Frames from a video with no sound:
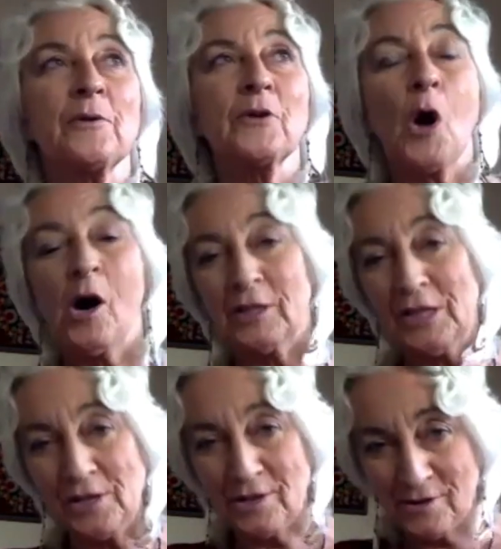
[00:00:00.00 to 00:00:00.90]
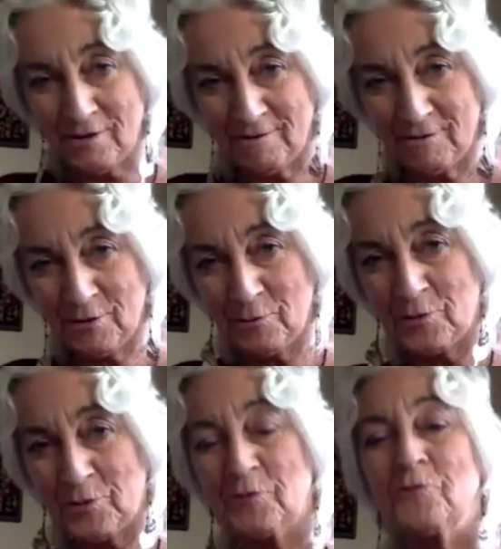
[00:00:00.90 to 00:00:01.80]
colleague who
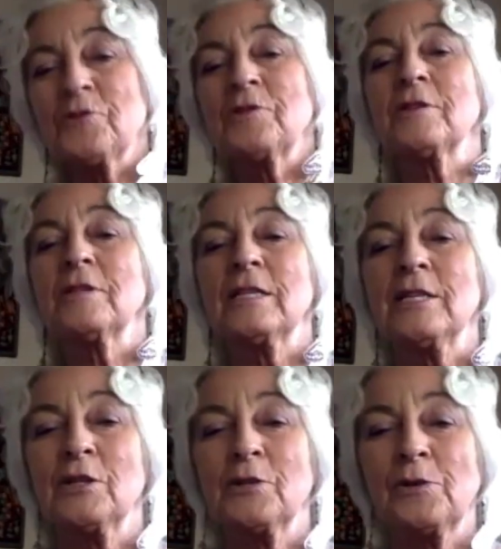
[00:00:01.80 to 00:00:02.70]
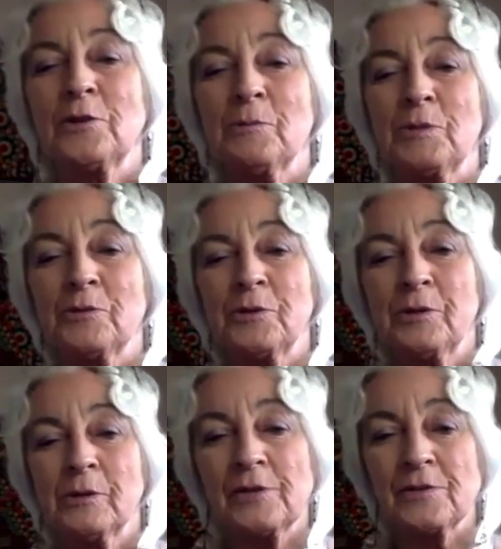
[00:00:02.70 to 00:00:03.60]
was interested in learning the
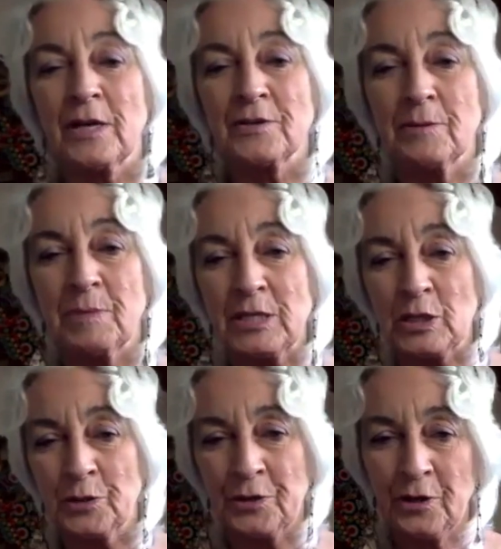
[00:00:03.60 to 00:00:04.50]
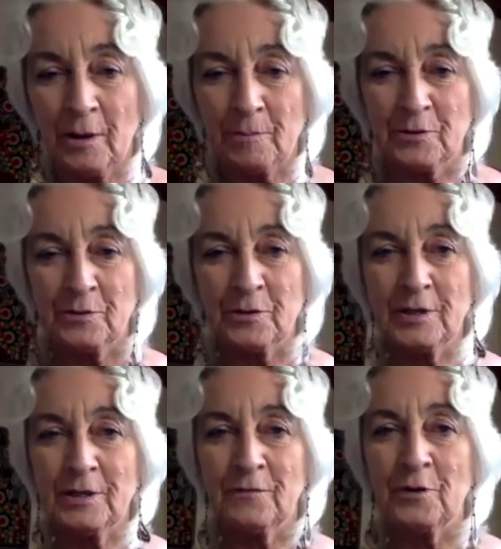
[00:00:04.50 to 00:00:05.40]
material, because that's the best learning
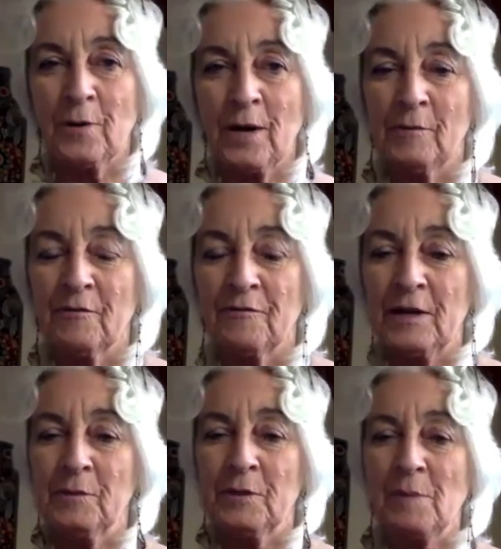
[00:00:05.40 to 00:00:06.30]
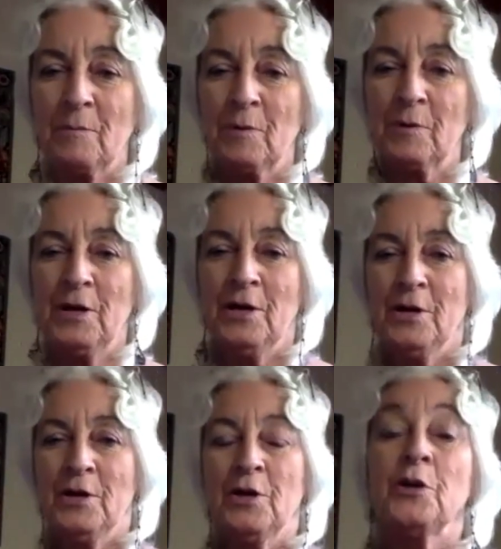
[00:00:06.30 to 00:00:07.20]
opportunity. If you grab a family member,
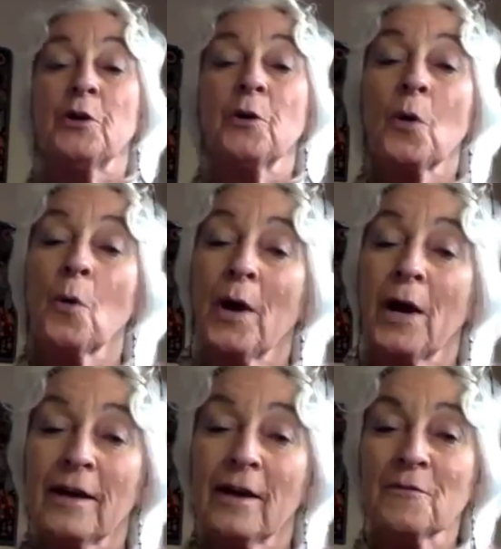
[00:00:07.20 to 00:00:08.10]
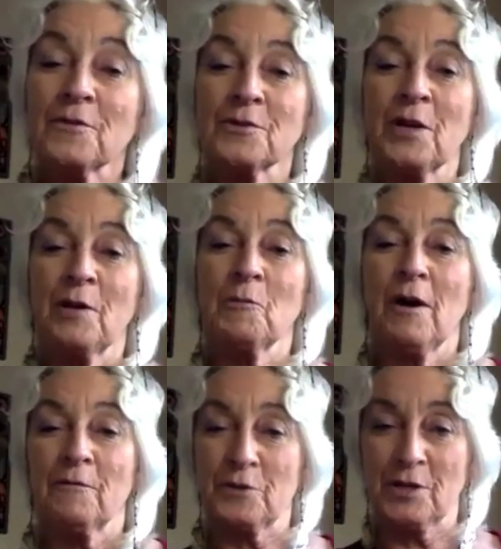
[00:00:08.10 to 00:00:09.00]
you don't quite have the same
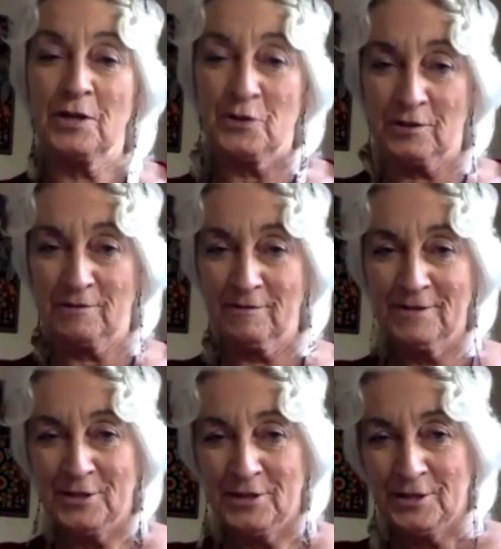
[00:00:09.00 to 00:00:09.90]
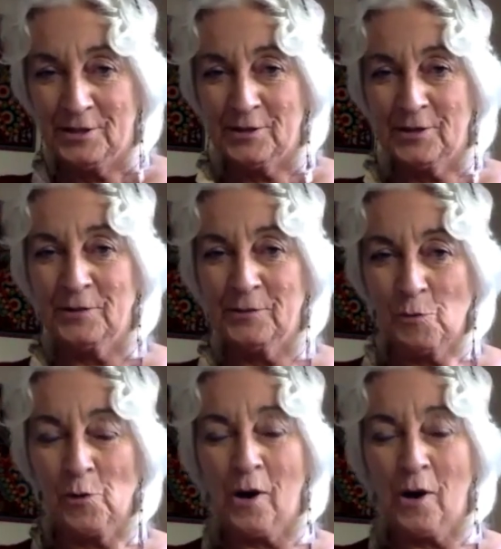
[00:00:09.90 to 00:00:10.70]
conversation or